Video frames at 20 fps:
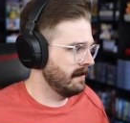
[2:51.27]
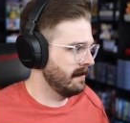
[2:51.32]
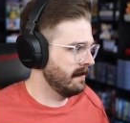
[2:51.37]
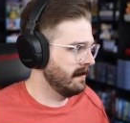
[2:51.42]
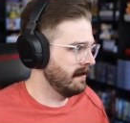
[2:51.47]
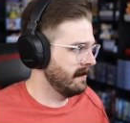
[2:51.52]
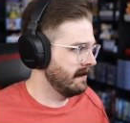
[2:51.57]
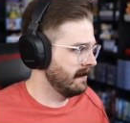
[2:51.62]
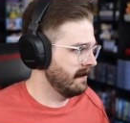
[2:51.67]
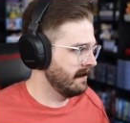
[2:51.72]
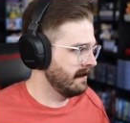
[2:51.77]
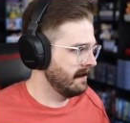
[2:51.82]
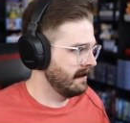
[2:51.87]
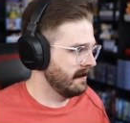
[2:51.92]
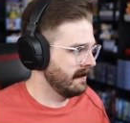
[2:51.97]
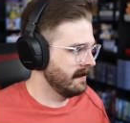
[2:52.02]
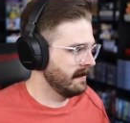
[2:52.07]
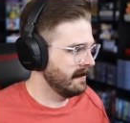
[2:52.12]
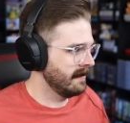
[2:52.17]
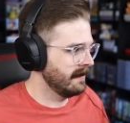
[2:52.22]

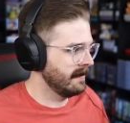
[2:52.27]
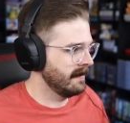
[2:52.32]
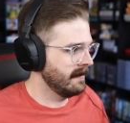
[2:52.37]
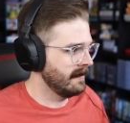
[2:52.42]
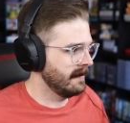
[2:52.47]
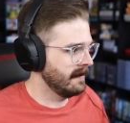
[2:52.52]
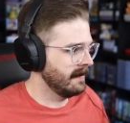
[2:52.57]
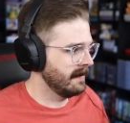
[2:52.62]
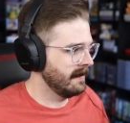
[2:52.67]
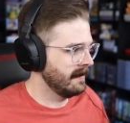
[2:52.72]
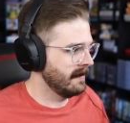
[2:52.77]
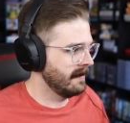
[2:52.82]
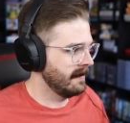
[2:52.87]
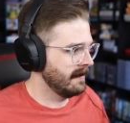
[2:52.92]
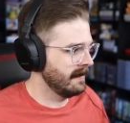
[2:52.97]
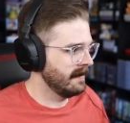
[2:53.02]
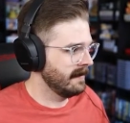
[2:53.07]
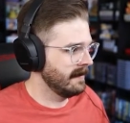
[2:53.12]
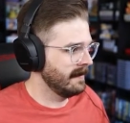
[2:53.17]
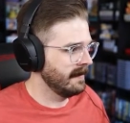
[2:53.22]

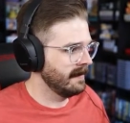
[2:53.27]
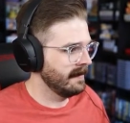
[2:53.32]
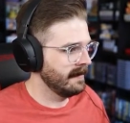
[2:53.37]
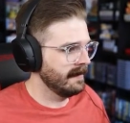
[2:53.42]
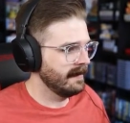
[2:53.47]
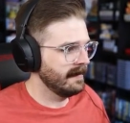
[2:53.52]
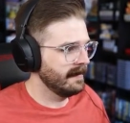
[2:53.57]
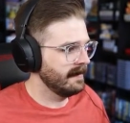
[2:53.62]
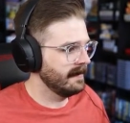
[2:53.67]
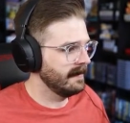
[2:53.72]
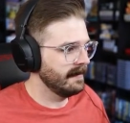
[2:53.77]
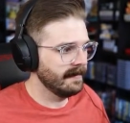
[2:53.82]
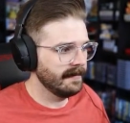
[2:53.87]
[no speech]